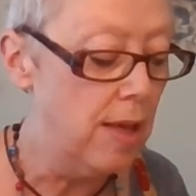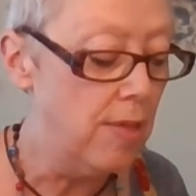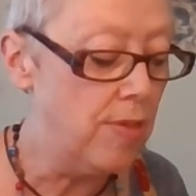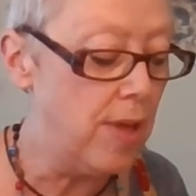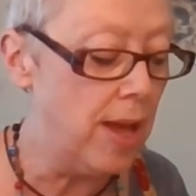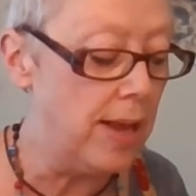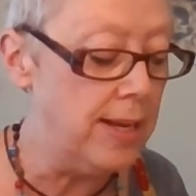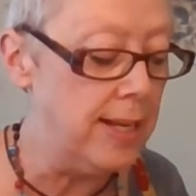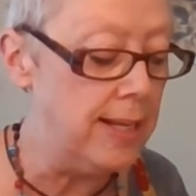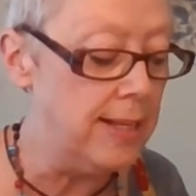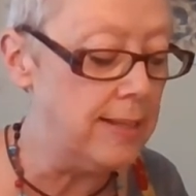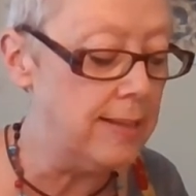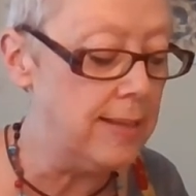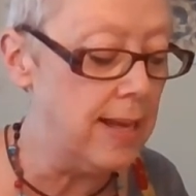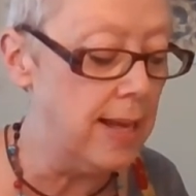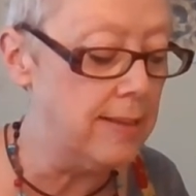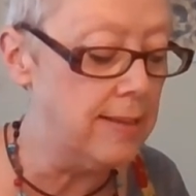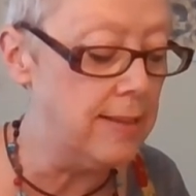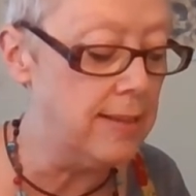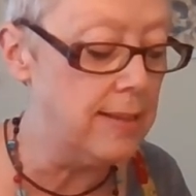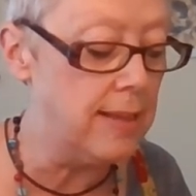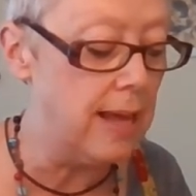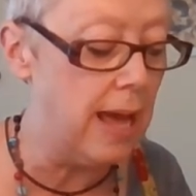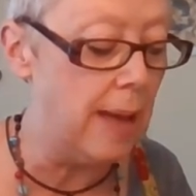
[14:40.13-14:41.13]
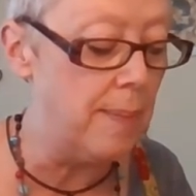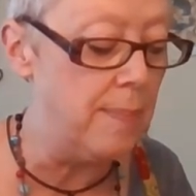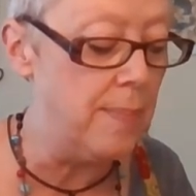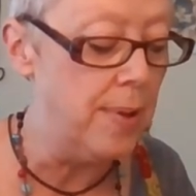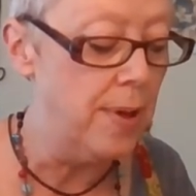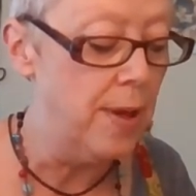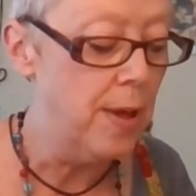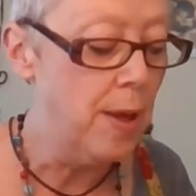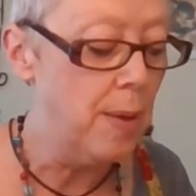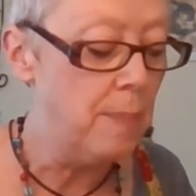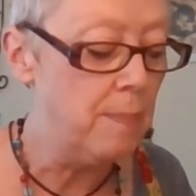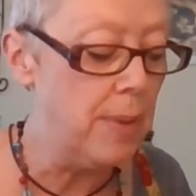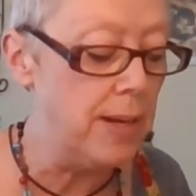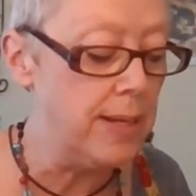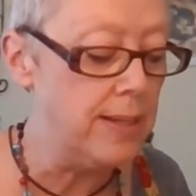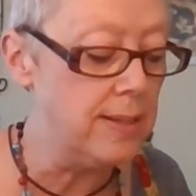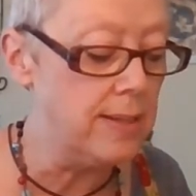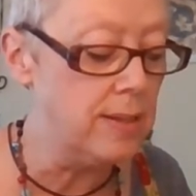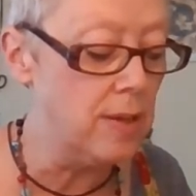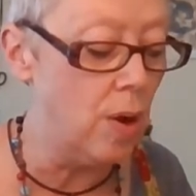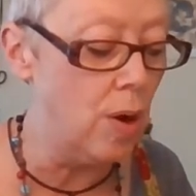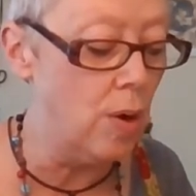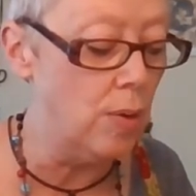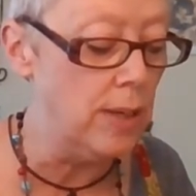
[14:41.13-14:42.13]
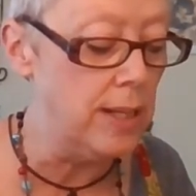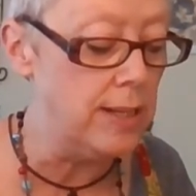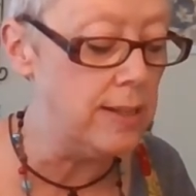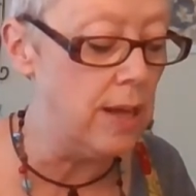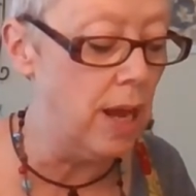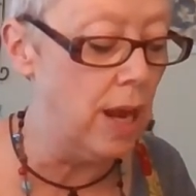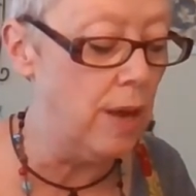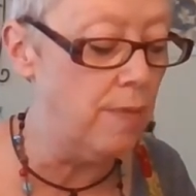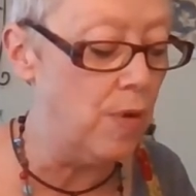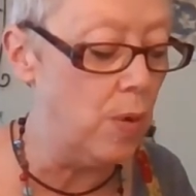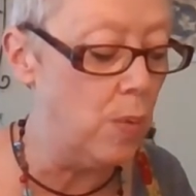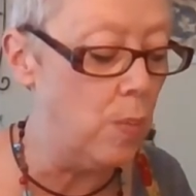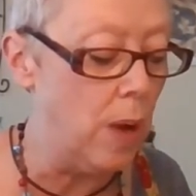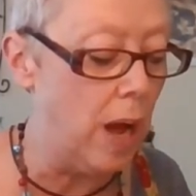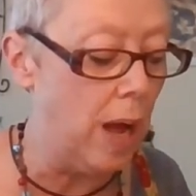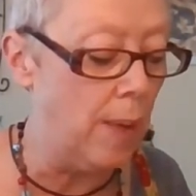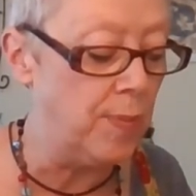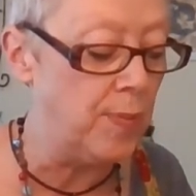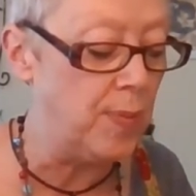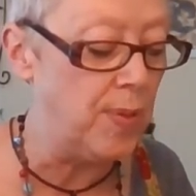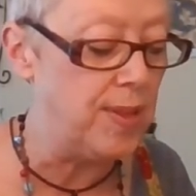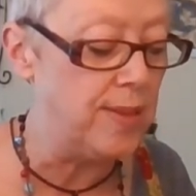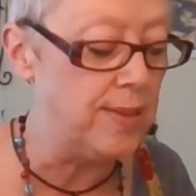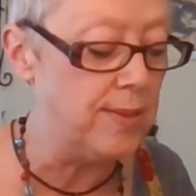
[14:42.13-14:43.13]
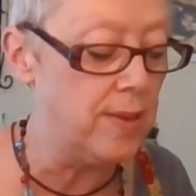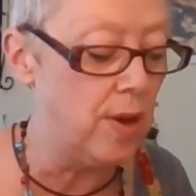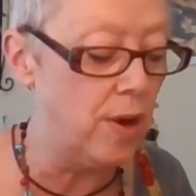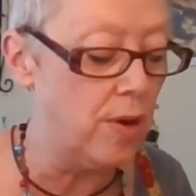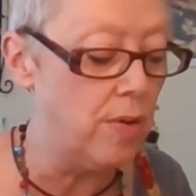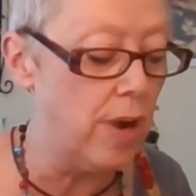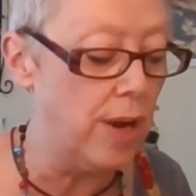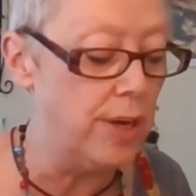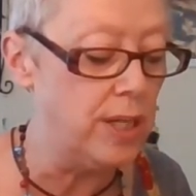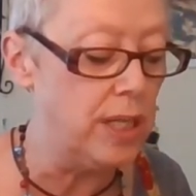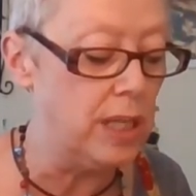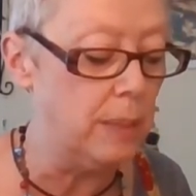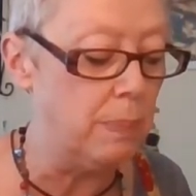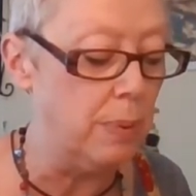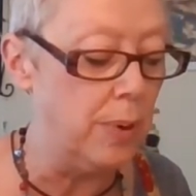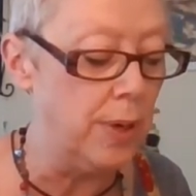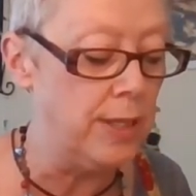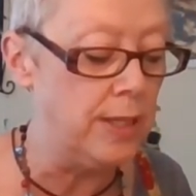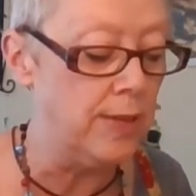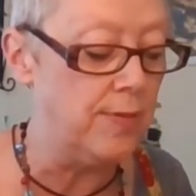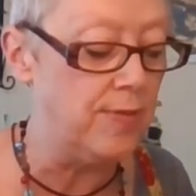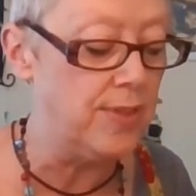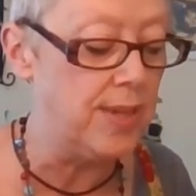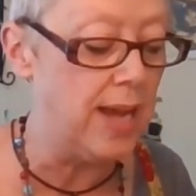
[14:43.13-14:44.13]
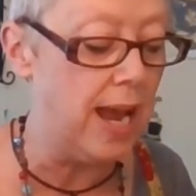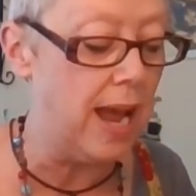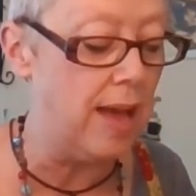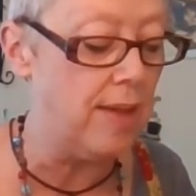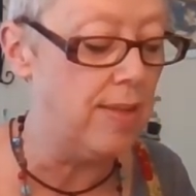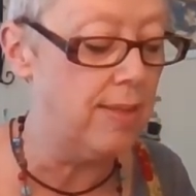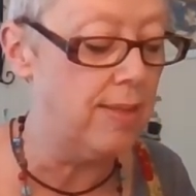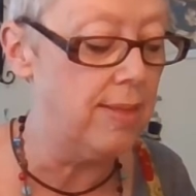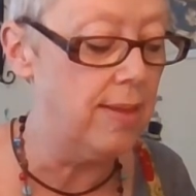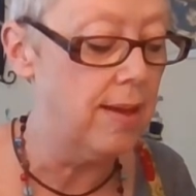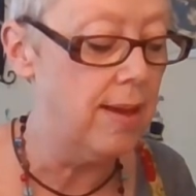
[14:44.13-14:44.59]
Then he said to them, "My soul is overwhelmed with sorrow to the point of death.